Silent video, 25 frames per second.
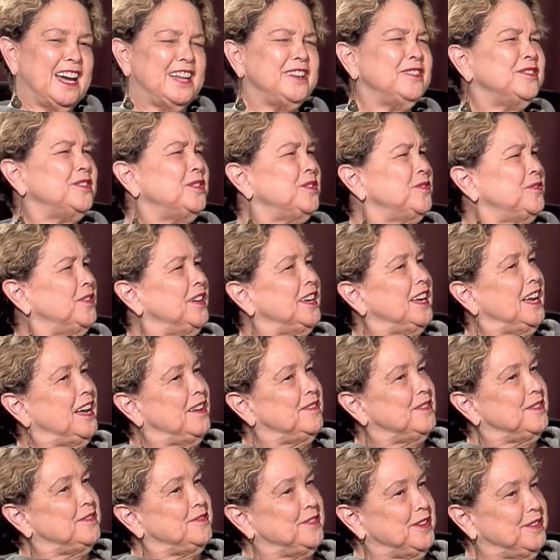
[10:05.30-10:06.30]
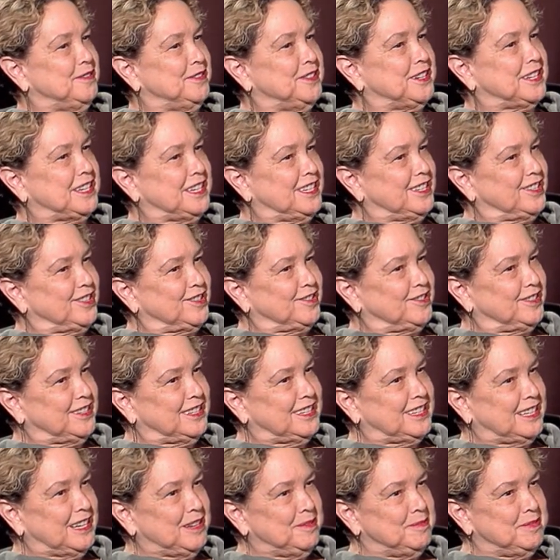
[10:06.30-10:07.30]
I don't know if I have a favorite
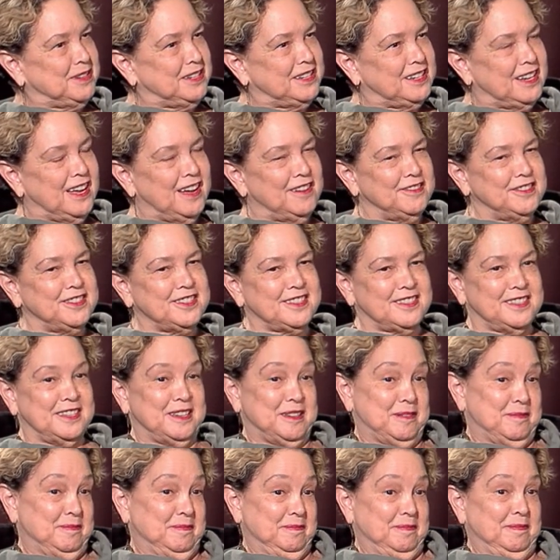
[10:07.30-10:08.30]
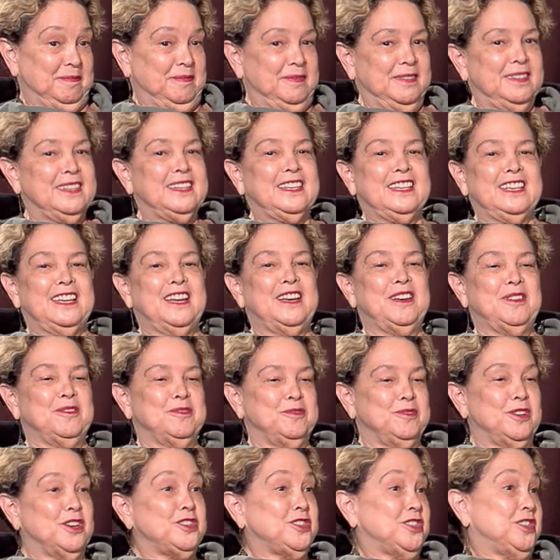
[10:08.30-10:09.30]
country. I mean, obviously,
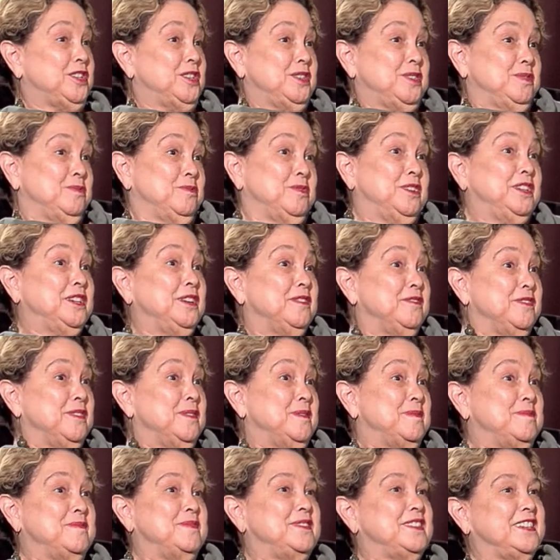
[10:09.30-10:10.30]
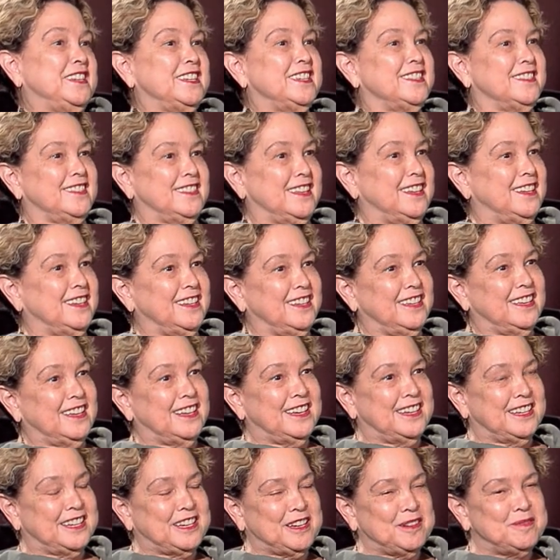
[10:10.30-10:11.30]
Russia is one of them because I
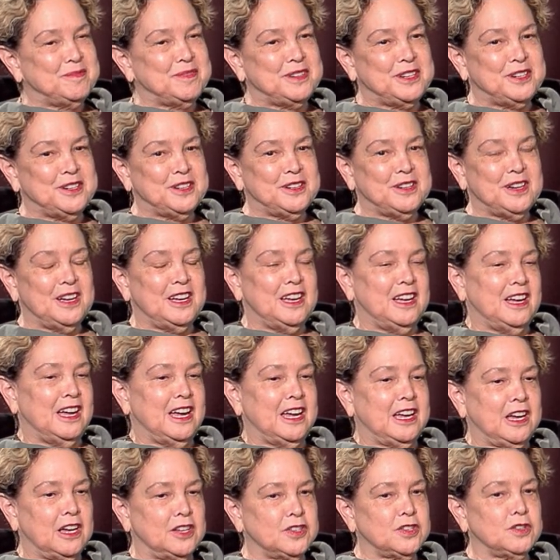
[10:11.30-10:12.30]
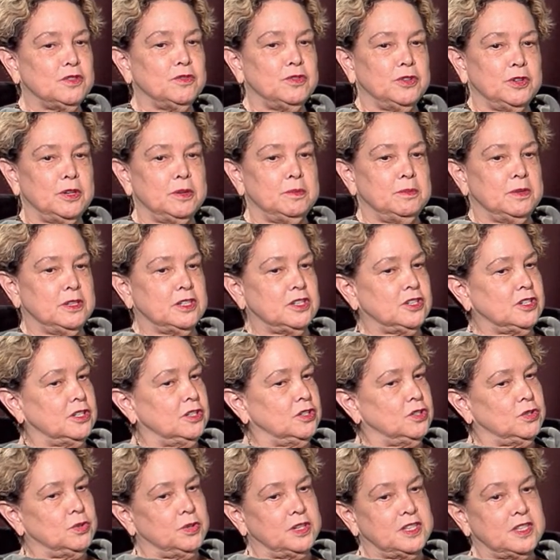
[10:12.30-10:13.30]
come here. I also very much
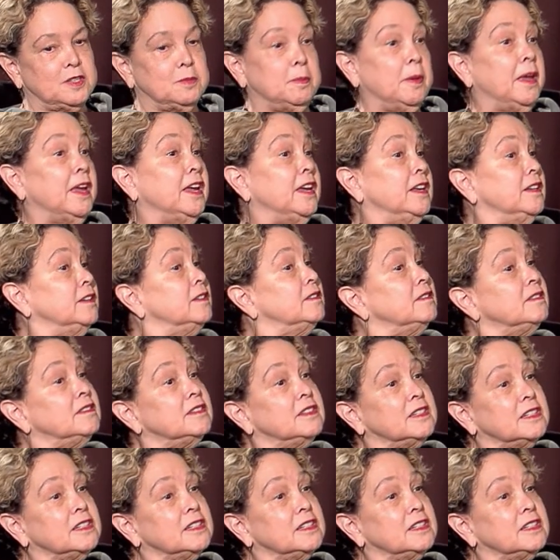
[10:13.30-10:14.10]
enjoy Spain,